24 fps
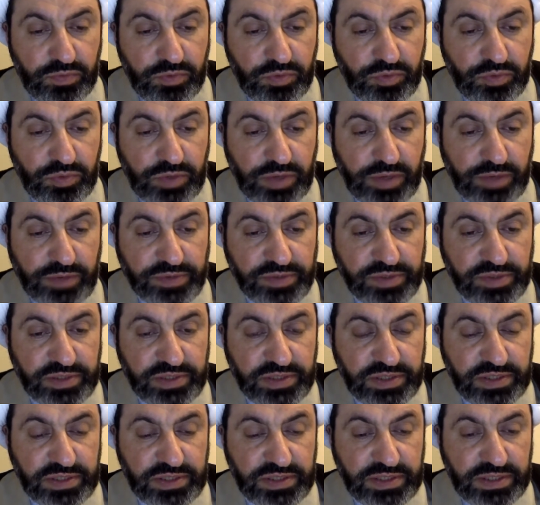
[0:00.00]

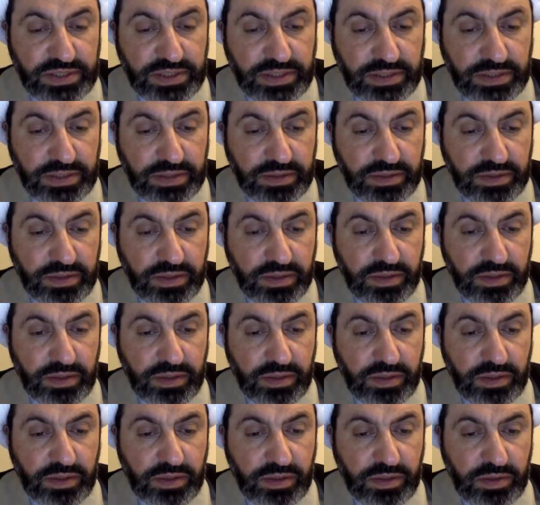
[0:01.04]
2016,
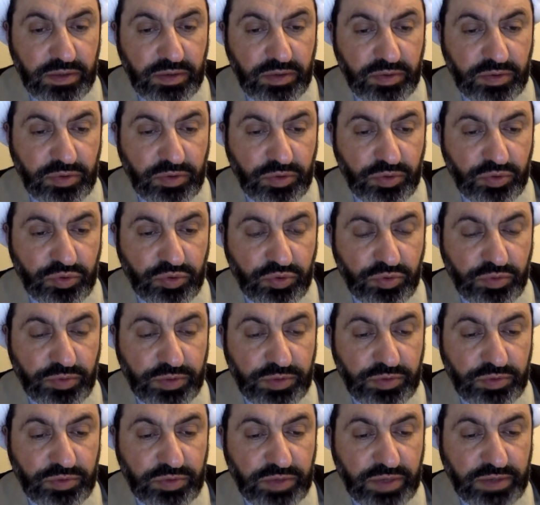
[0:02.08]
October
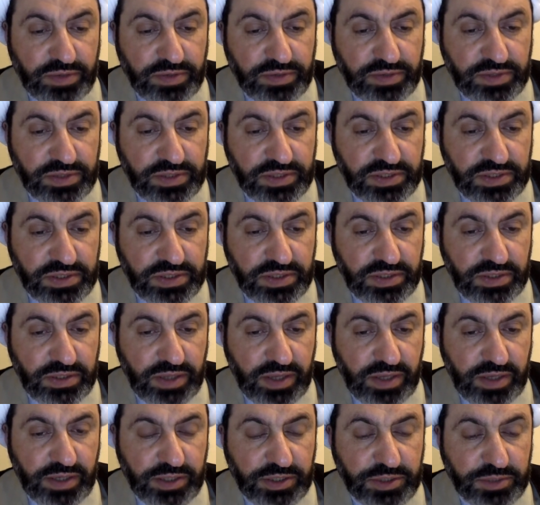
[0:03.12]
2016,
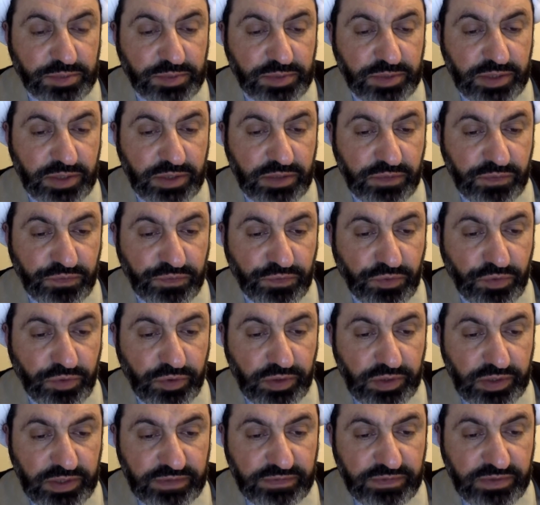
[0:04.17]
I explained
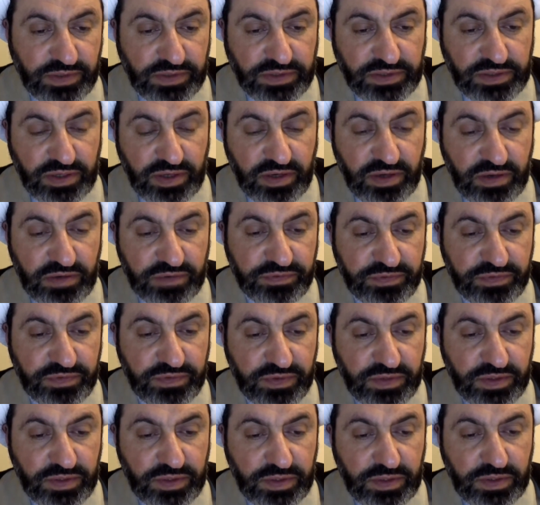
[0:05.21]
four levels of
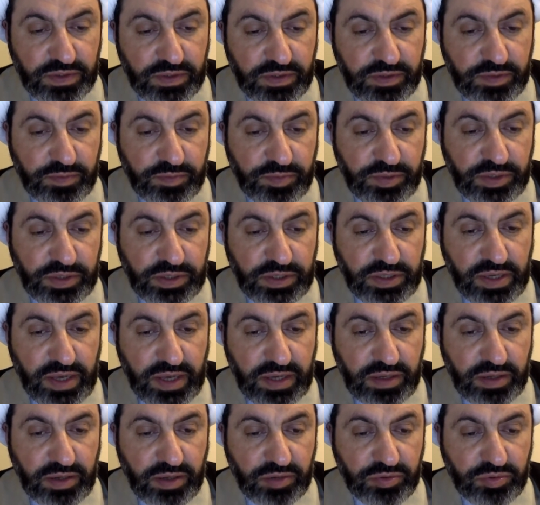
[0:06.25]
bringing
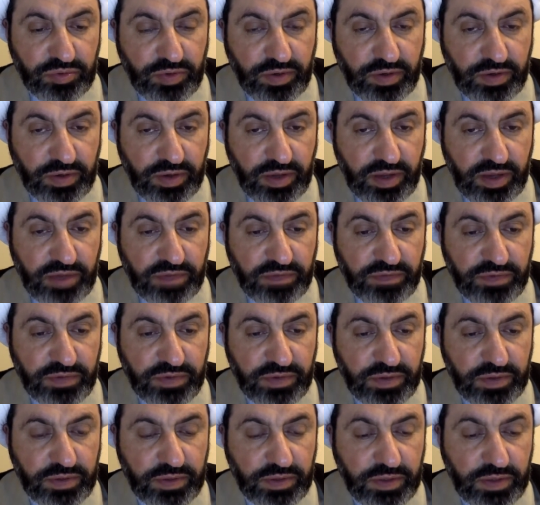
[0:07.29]
Allah to our life.
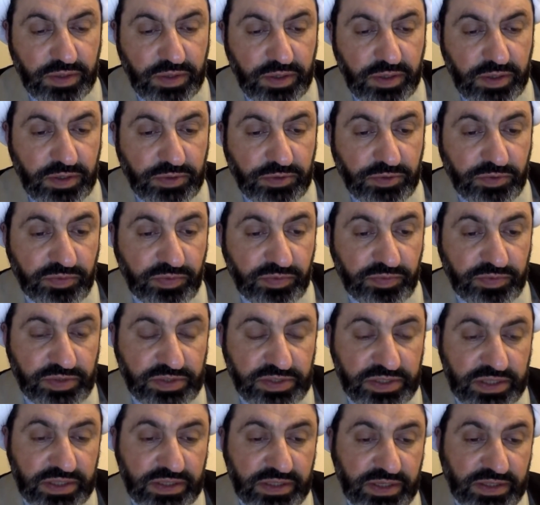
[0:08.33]
So we
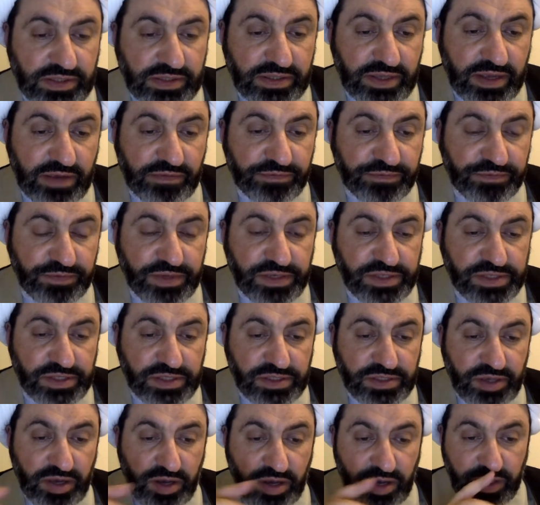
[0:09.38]
said that tafwiz
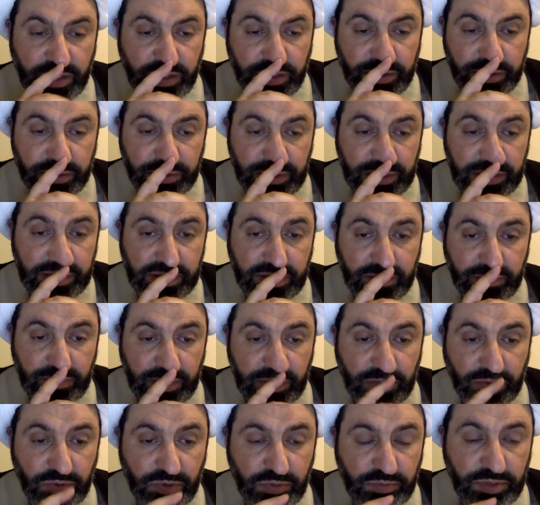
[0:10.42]
is higher than
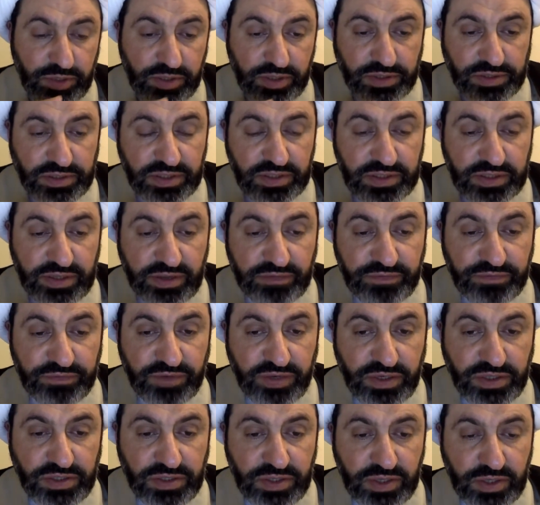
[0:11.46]
tawakkul, because in
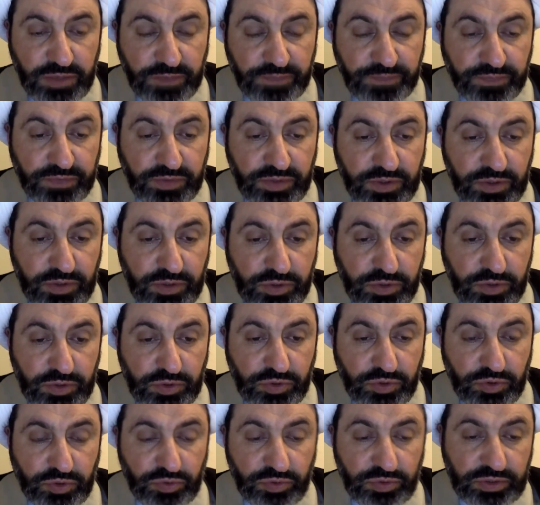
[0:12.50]
tafwiz
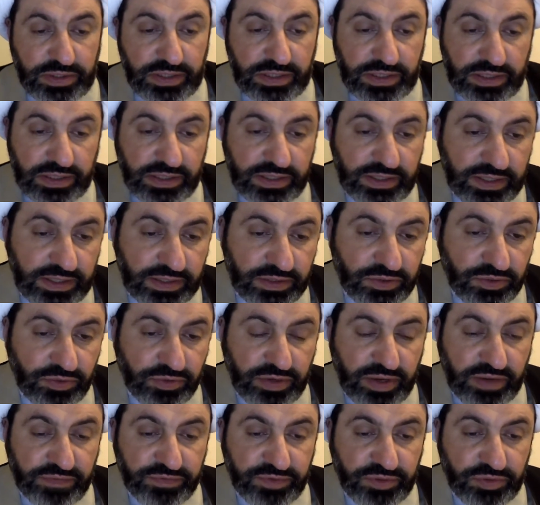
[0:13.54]
you delegate
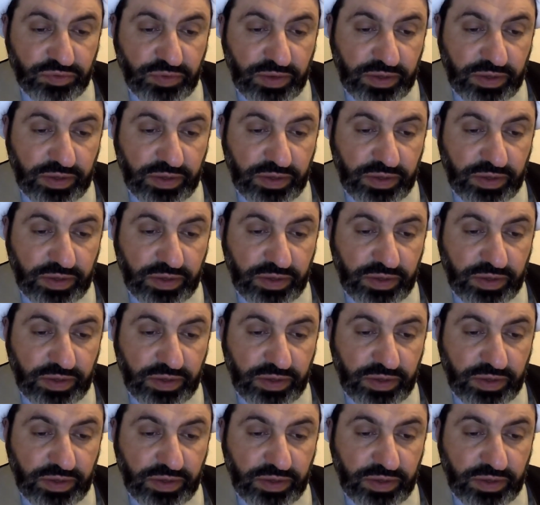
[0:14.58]
your effort